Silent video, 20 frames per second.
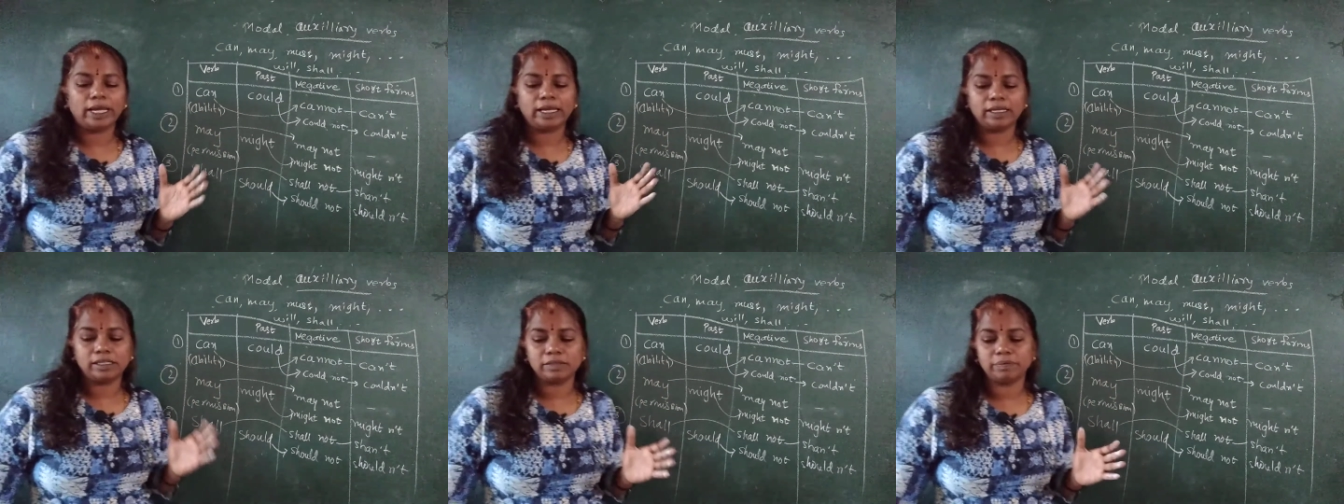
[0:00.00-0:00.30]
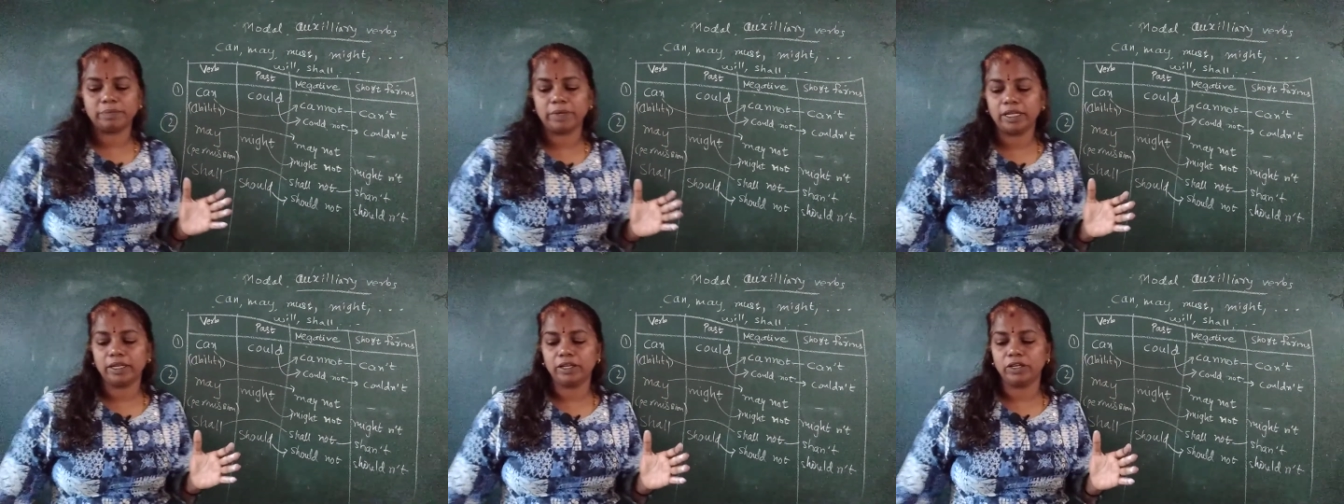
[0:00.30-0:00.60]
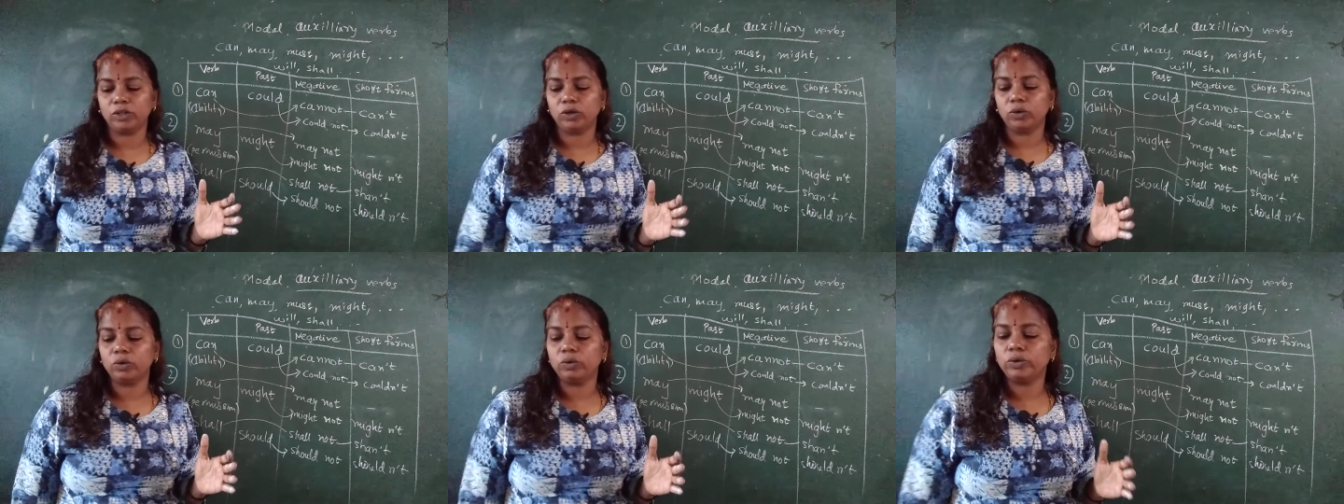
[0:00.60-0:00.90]

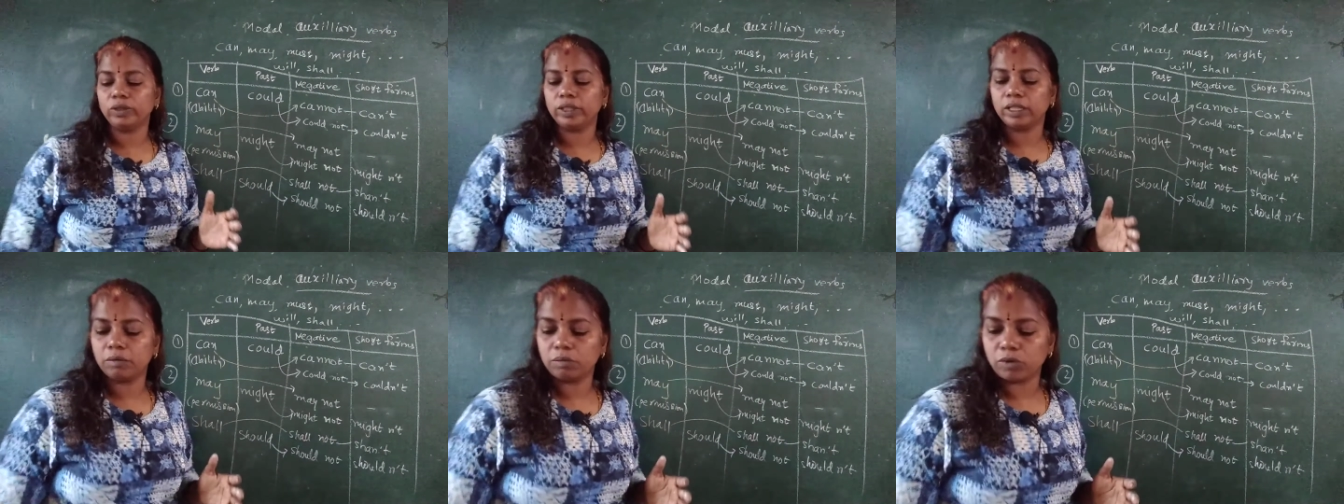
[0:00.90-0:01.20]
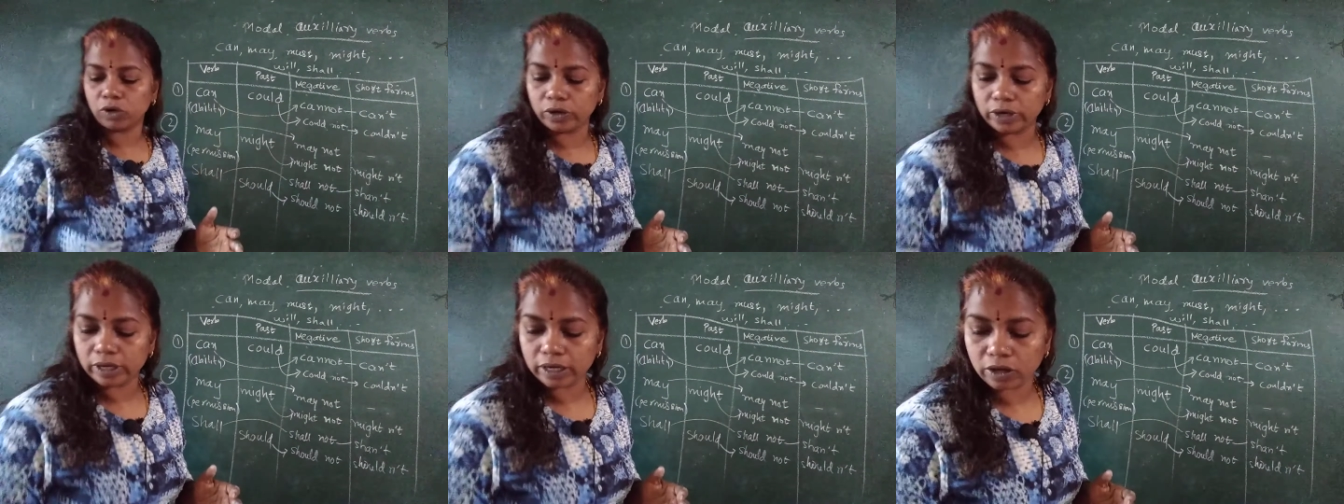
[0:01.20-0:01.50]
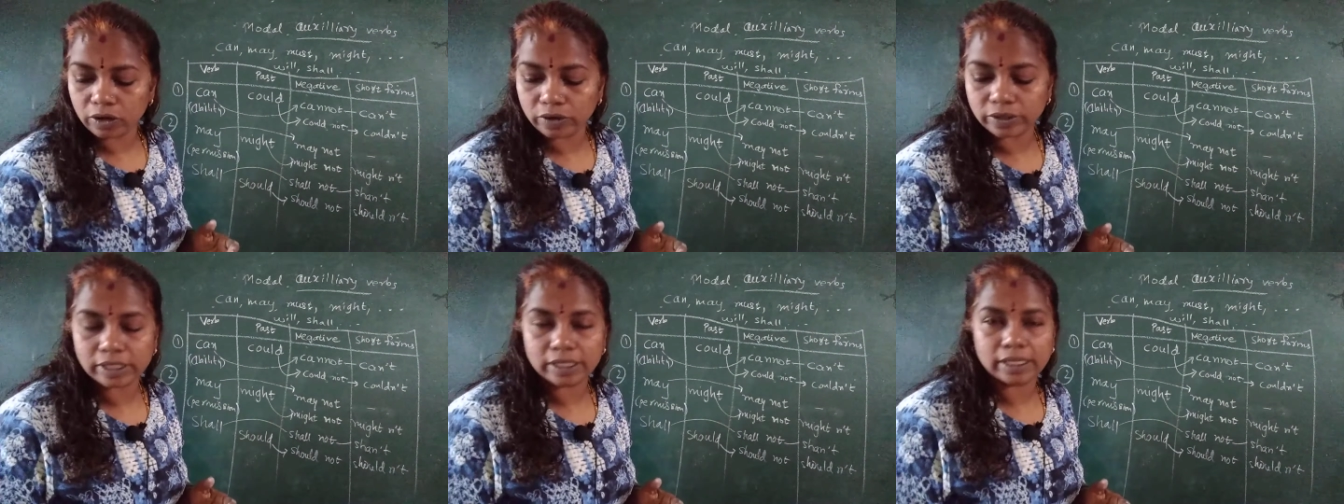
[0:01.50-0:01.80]
explain you the modal
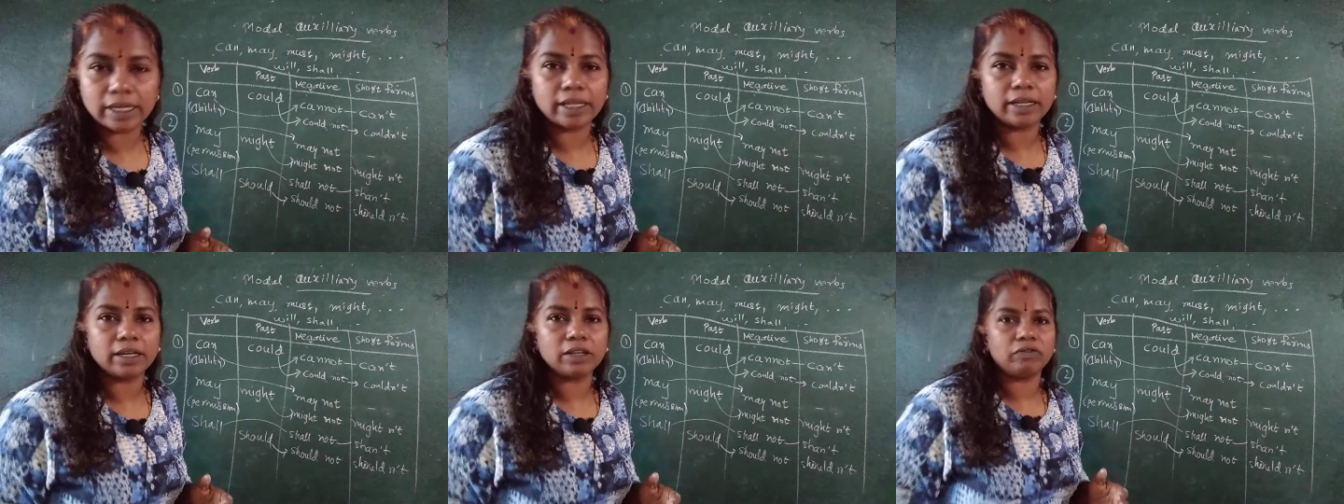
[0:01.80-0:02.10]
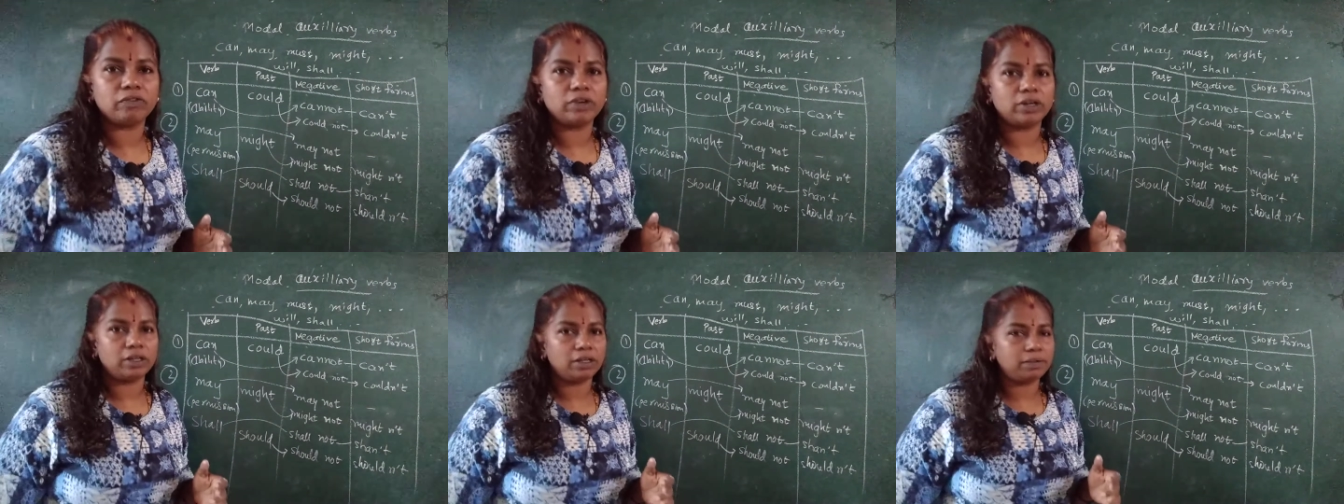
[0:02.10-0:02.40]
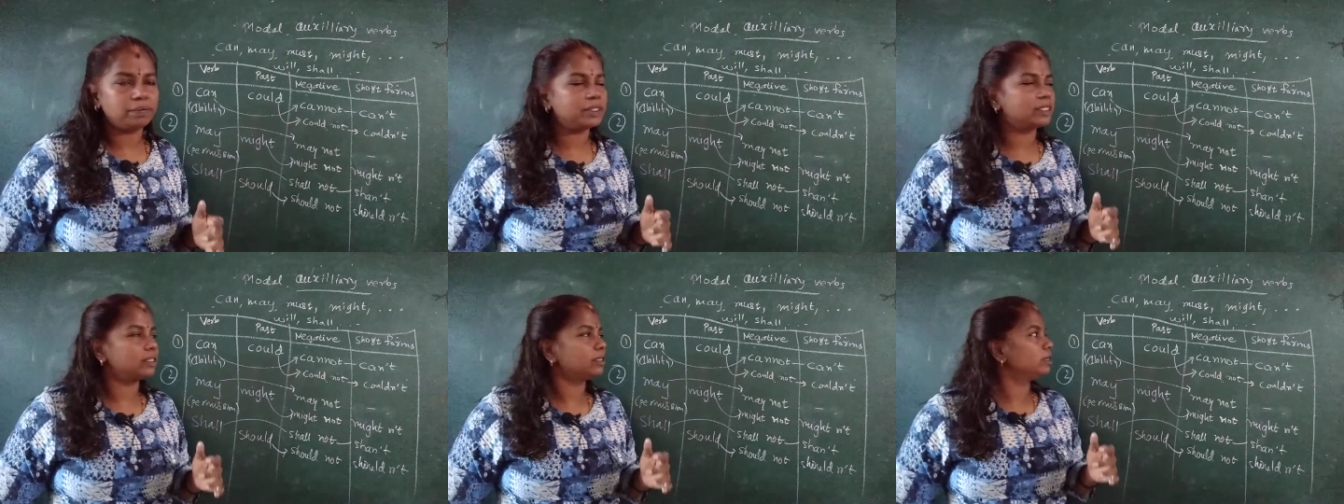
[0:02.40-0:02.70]
auxiliary
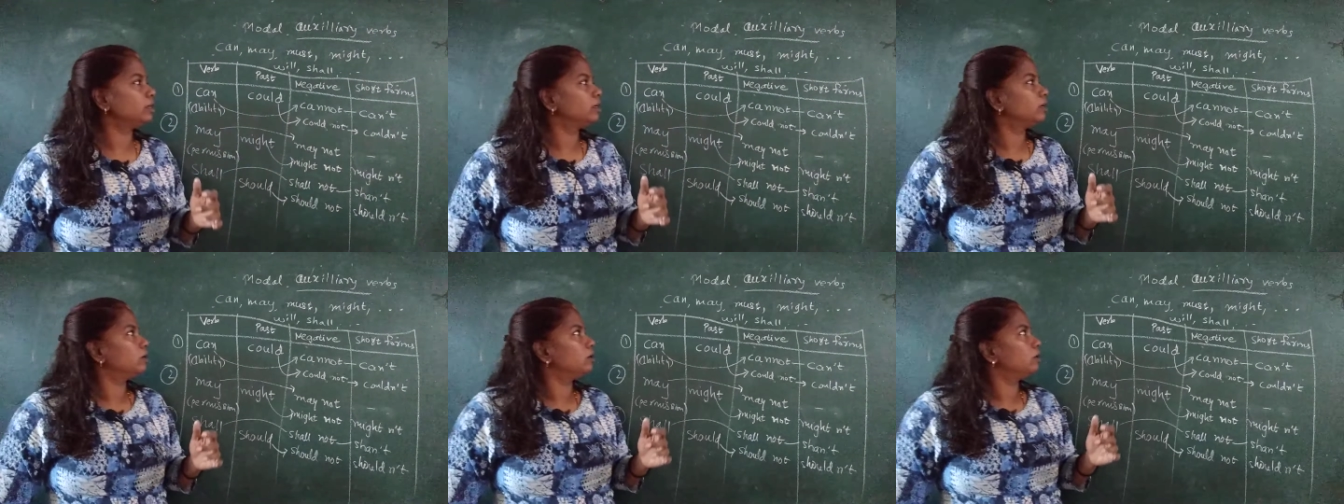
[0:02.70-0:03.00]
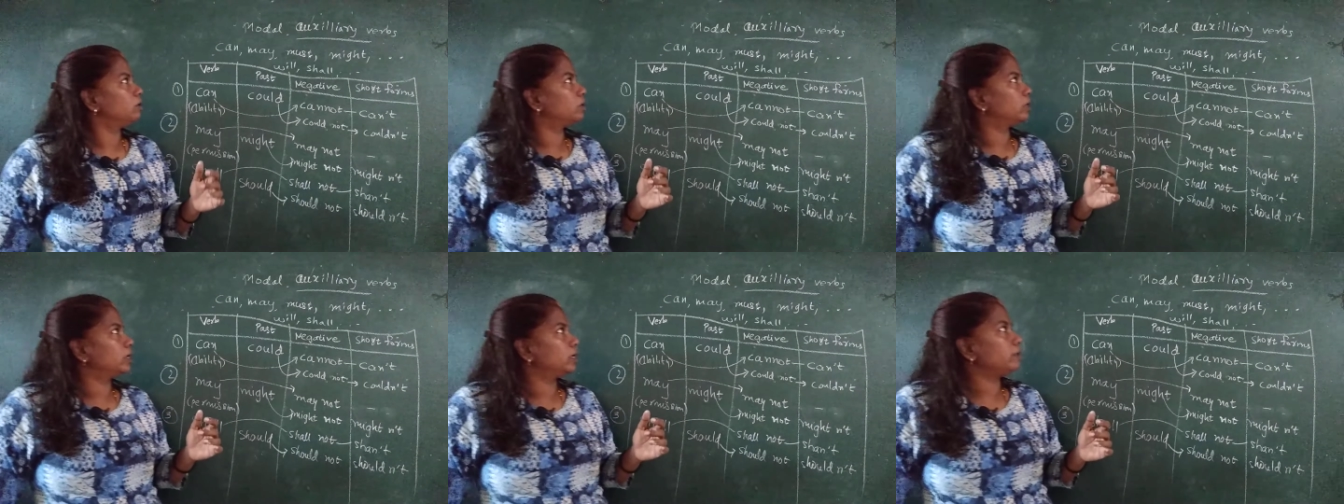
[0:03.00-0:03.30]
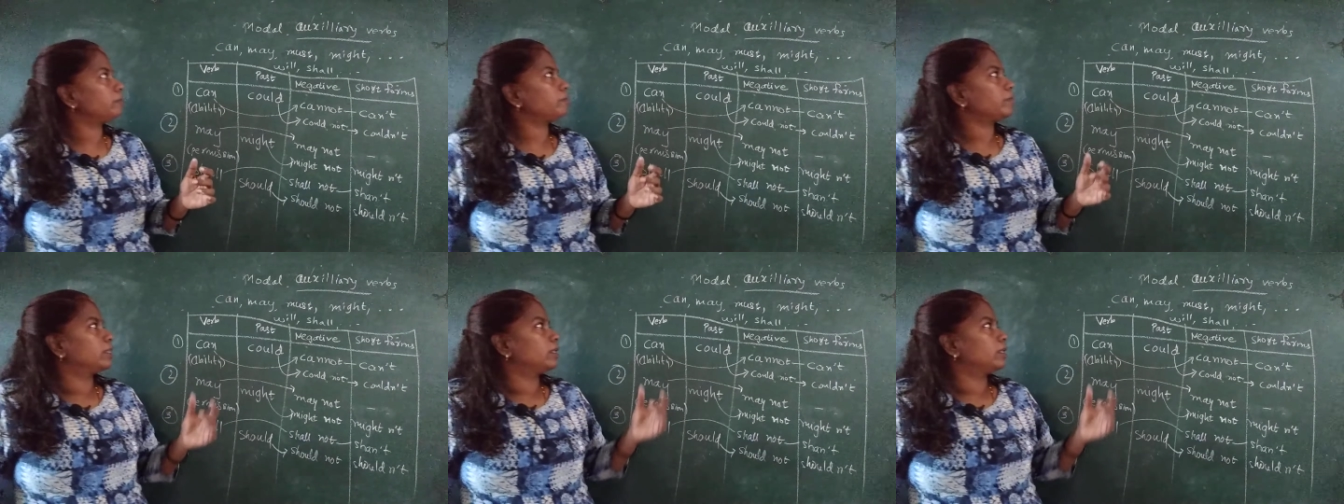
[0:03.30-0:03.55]
verbs. Okay?